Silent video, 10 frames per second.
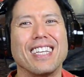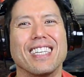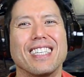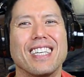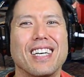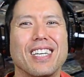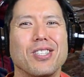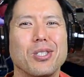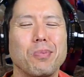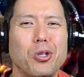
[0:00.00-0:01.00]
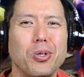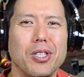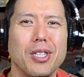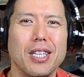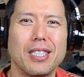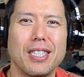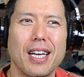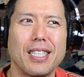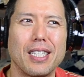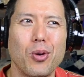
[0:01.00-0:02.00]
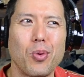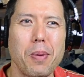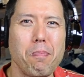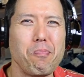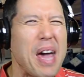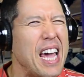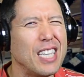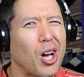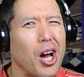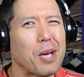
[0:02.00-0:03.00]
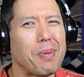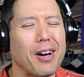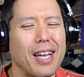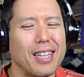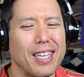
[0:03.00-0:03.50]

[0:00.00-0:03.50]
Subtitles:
and there's some juicy things that we may talk about at the